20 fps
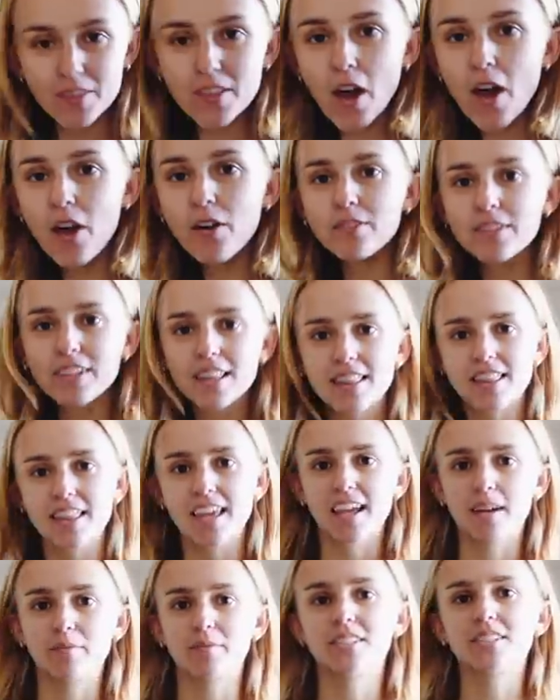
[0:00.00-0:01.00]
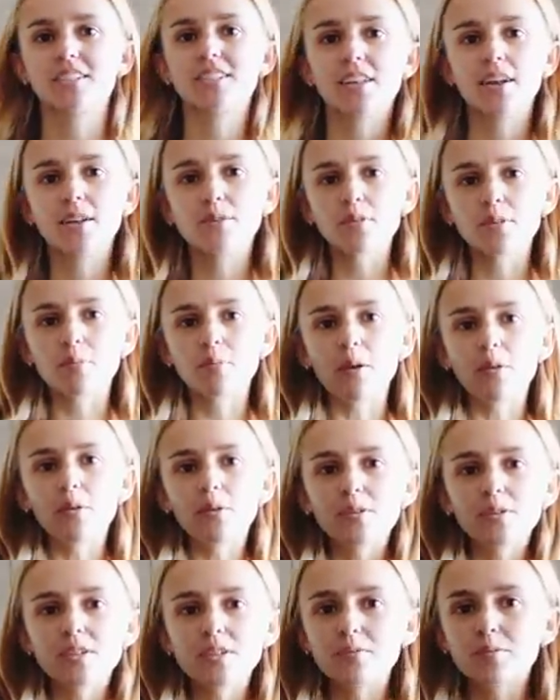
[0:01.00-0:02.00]
The only thing I'm concerned with about
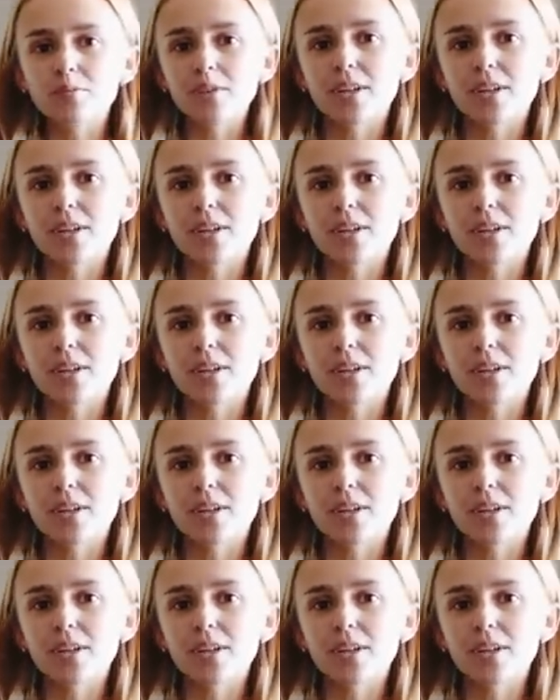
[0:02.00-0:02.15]
autumn